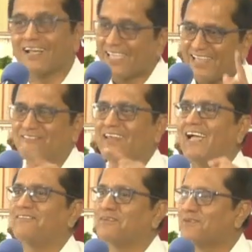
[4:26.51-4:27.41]
Again, we'll
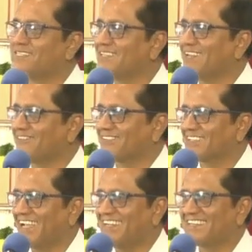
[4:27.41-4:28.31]
have a bhajan
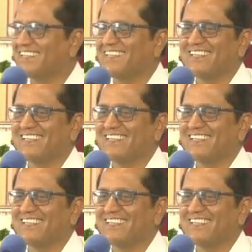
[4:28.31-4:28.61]
after that.